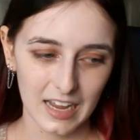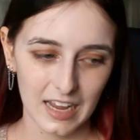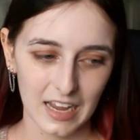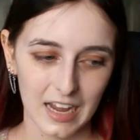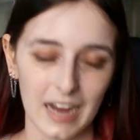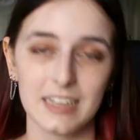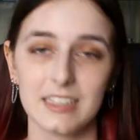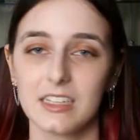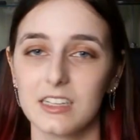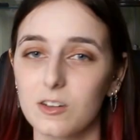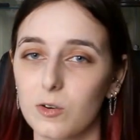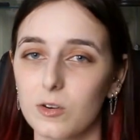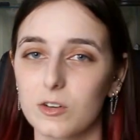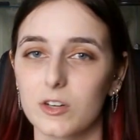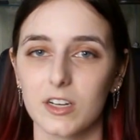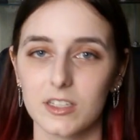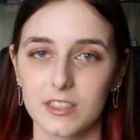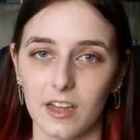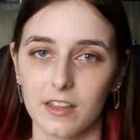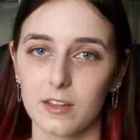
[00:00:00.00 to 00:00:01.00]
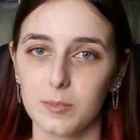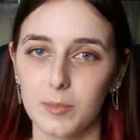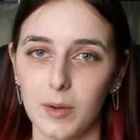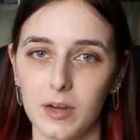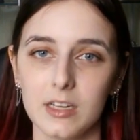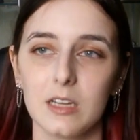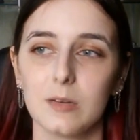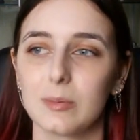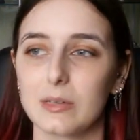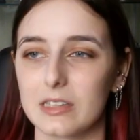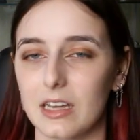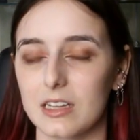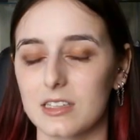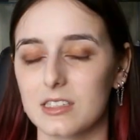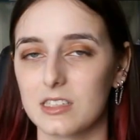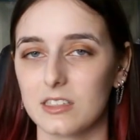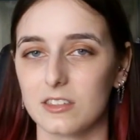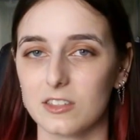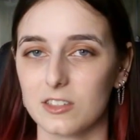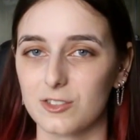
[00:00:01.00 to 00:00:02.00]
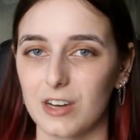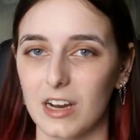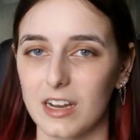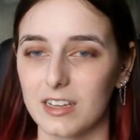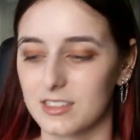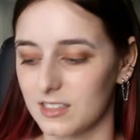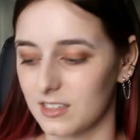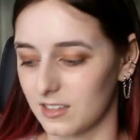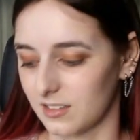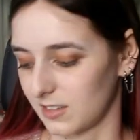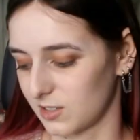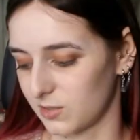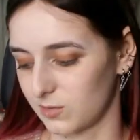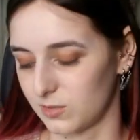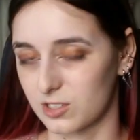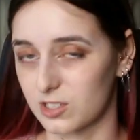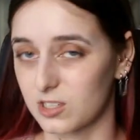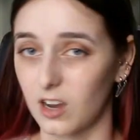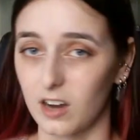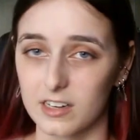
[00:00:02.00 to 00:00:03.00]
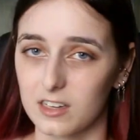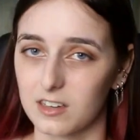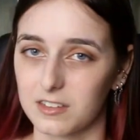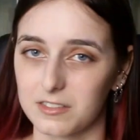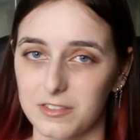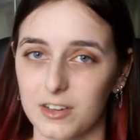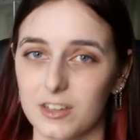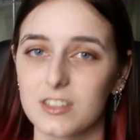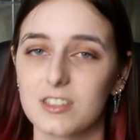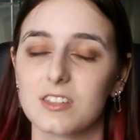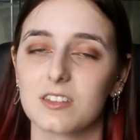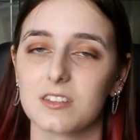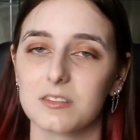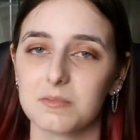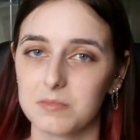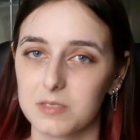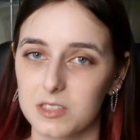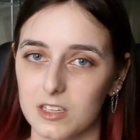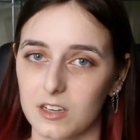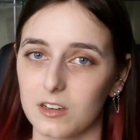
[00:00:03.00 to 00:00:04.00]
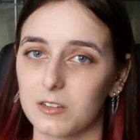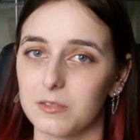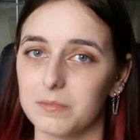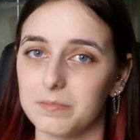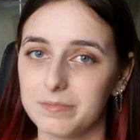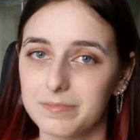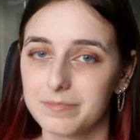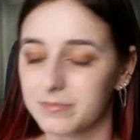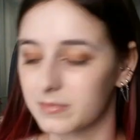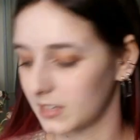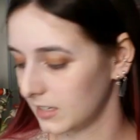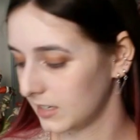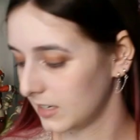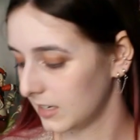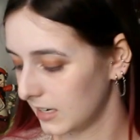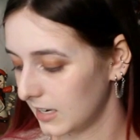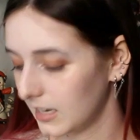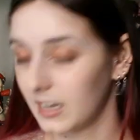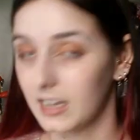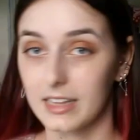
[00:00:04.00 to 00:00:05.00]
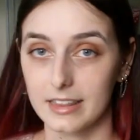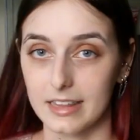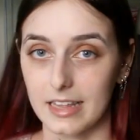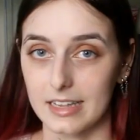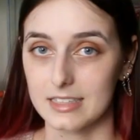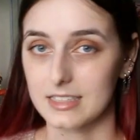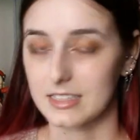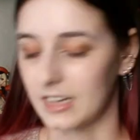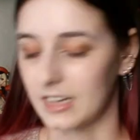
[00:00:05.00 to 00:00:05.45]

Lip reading: I did order another bunny, but that's still in transit, and this one just got here first, so that's